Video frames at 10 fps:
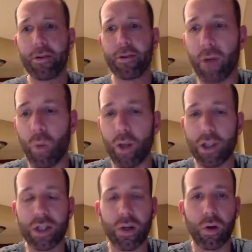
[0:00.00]
And
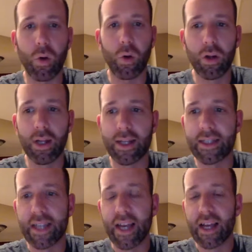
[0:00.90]
what's so cool
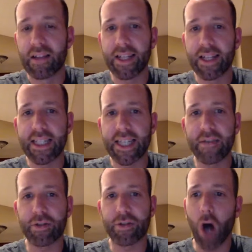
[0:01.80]
is, let's say
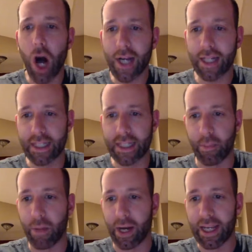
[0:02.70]
you're talking to
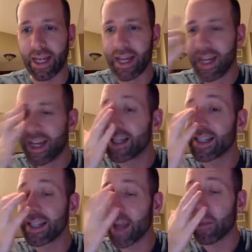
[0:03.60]
somebody that's
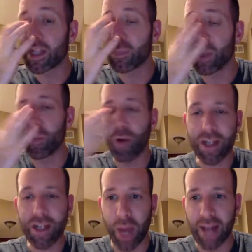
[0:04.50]
an MLSP
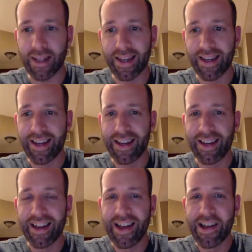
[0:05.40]
prospect.
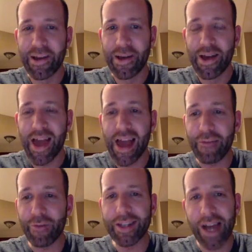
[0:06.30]

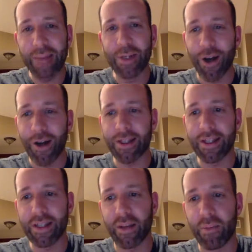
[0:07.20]
Every time you talk to
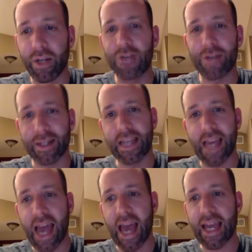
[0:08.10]
somebody, you can say,
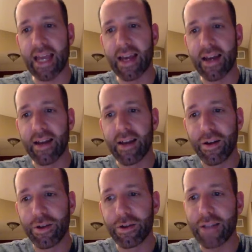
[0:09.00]
hey,
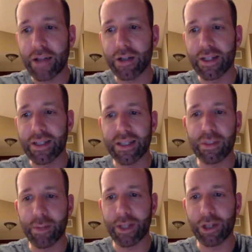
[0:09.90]
there's actually a
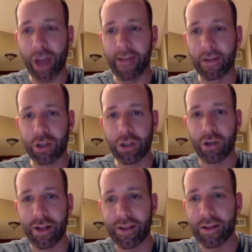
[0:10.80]
6-week challenge
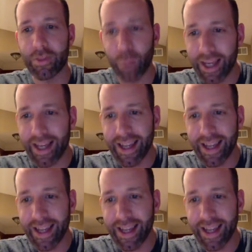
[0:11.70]
starting this week